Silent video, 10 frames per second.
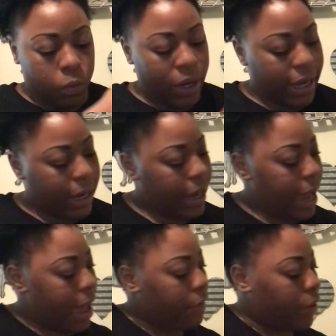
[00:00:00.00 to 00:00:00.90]
we
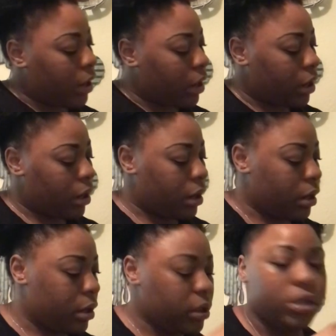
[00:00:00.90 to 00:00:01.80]
have our
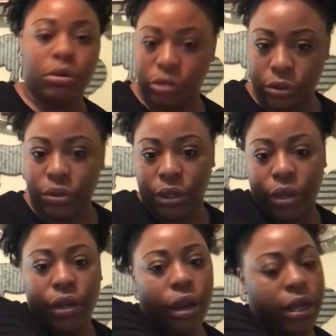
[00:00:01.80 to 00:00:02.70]
social
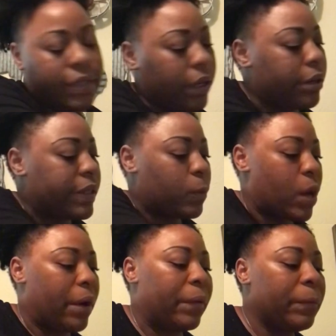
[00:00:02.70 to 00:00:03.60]
security cards in here as
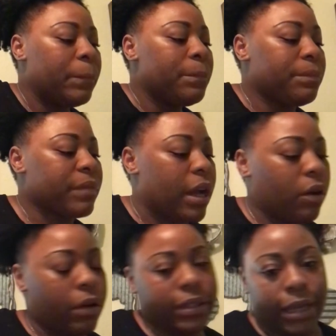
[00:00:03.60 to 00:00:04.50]
well.
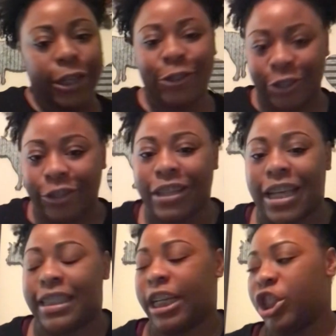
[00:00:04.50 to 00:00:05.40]
Of course, I didn't show you
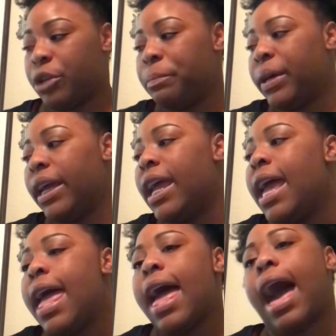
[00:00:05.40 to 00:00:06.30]
that section, but
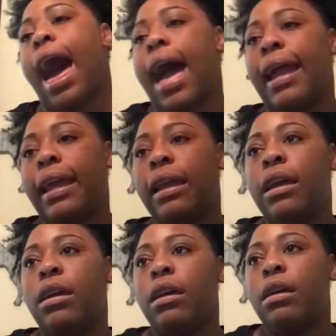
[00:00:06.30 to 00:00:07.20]
I
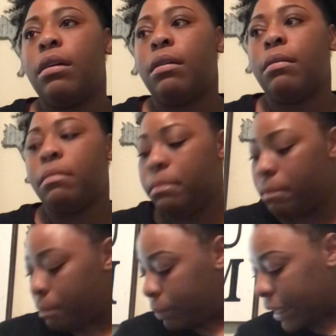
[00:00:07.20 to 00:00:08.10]

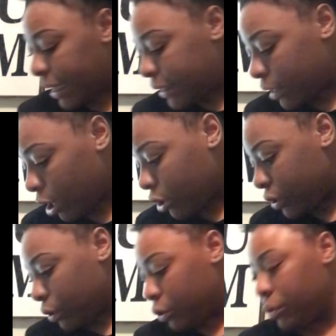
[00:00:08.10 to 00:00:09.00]
placed our
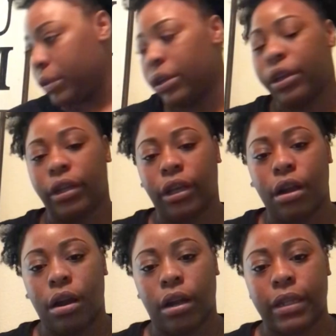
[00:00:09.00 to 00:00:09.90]
social security
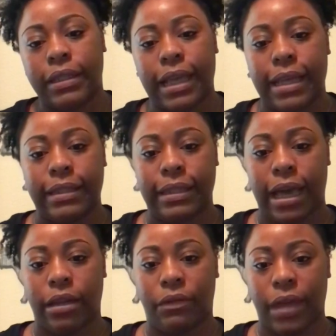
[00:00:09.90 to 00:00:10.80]
cards
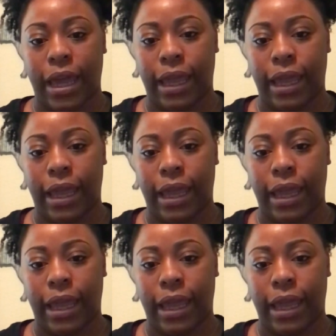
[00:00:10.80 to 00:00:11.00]
inside of